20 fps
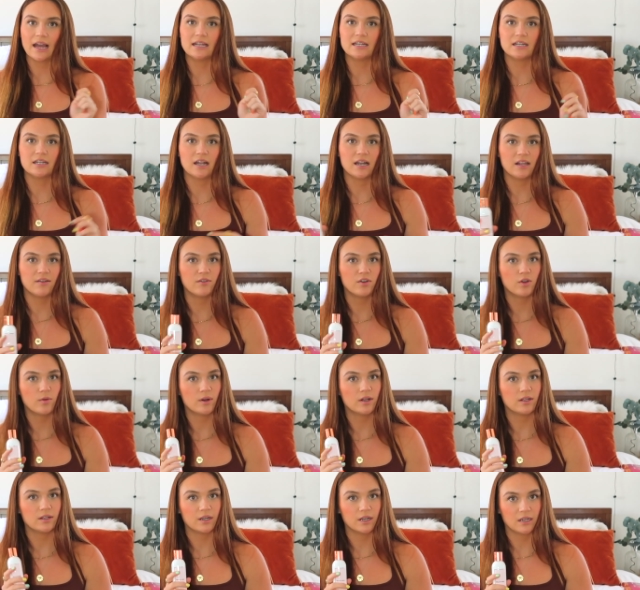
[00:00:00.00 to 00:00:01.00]
I did not even know
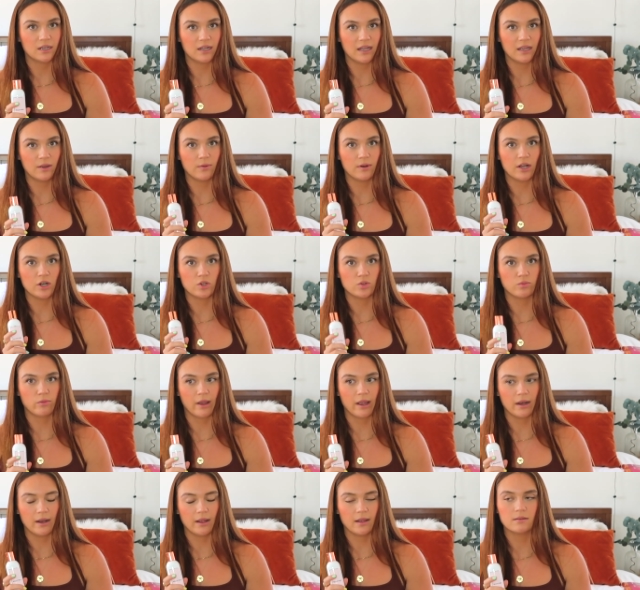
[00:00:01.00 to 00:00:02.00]
what it looked like when I
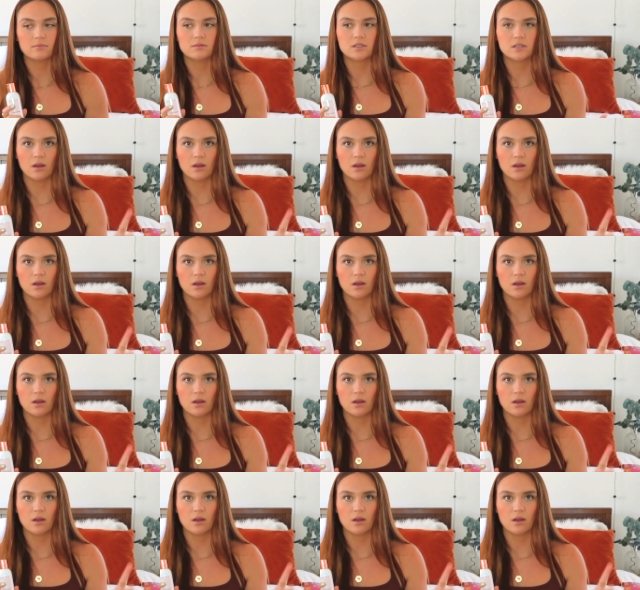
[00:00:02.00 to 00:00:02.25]
tried it.